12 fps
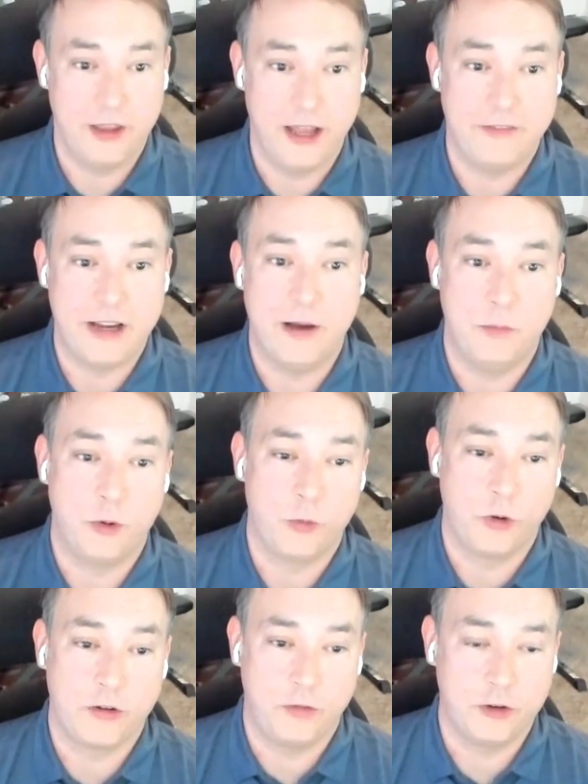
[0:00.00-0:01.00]
I've got more
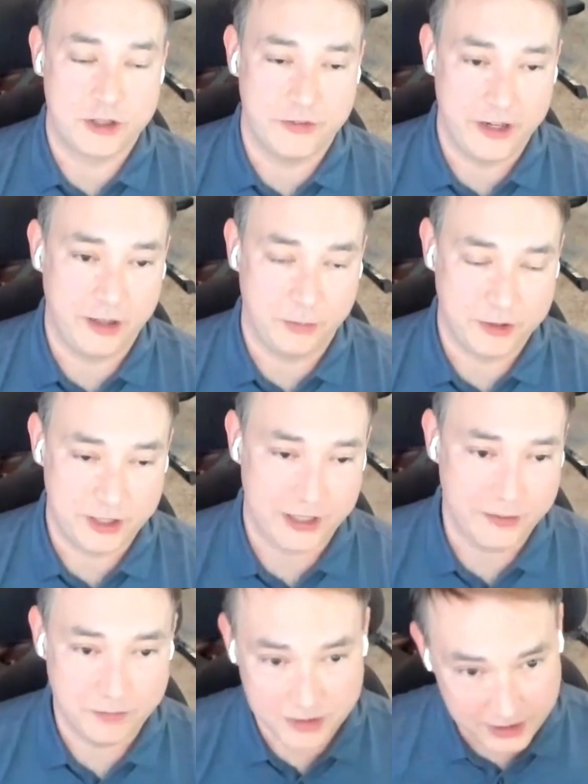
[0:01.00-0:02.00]
workforce available to
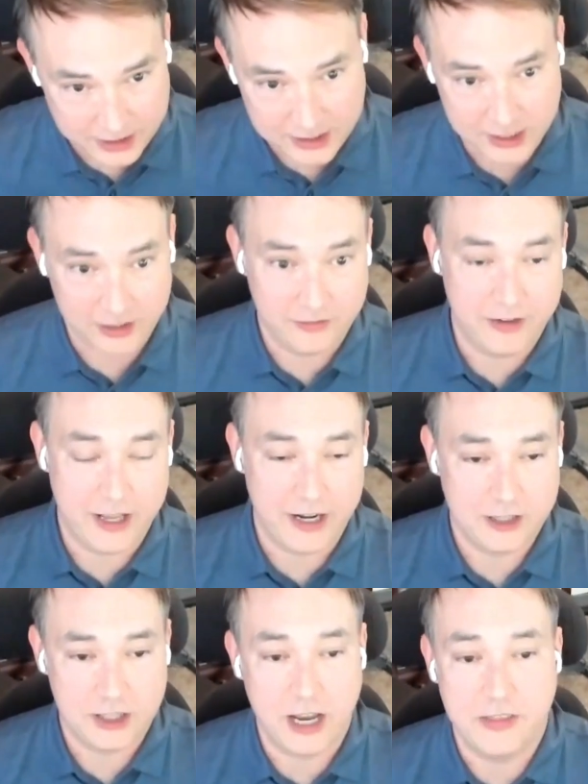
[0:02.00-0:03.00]
them. So that's another
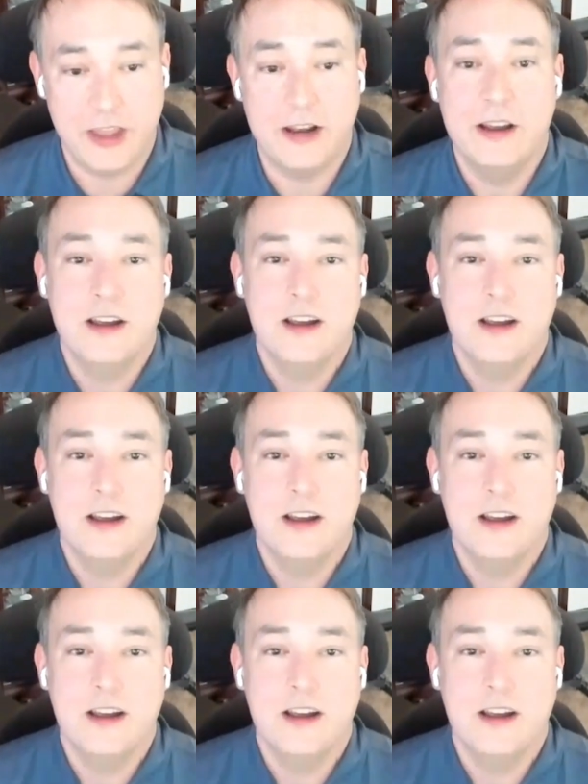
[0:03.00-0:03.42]
advantage. And then